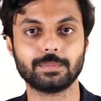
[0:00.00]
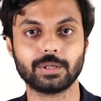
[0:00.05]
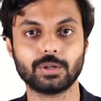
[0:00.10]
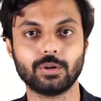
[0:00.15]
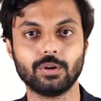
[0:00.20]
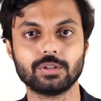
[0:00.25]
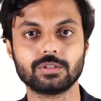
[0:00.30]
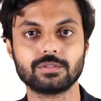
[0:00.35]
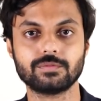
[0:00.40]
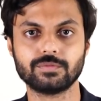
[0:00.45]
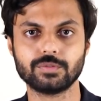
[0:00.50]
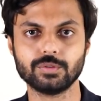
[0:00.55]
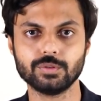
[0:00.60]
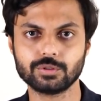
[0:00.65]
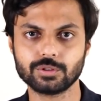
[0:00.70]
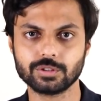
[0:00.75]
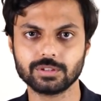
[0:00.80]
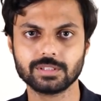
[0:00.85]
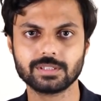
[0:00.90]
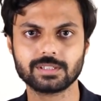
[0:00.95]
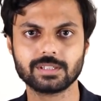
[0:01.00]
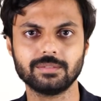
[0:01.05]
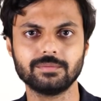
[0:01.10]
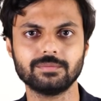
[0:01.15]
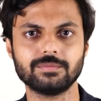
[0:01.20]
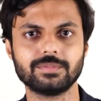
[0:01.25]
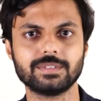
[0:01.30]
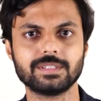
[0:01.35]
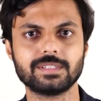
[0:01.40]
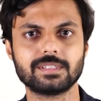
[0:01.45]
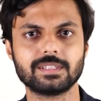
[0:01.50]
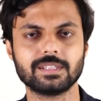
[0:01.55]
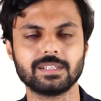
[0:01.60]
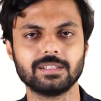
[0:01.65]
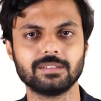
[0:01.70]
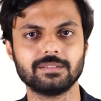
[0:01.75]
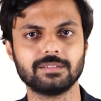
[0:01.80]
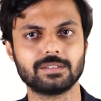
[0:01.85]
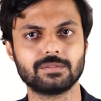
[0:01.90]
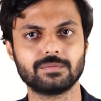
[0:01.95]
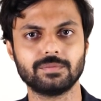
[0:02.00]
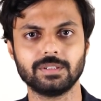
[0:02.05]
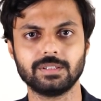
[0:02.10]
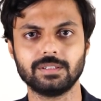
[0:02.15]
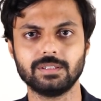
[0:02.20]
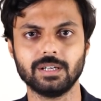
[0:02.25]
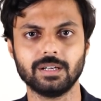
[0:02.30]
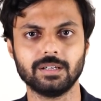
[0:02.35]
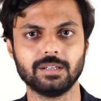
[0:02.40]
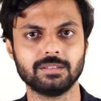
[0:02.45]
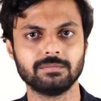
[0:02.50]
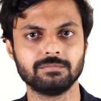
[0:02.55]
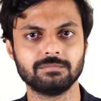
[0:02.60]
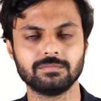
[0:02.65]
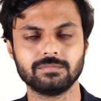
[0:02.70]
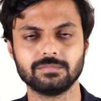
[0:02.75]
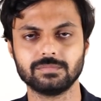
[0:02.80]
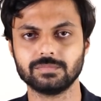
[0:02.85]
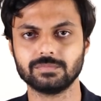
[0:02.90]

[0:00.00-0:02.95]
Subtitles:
because futurism we see is with the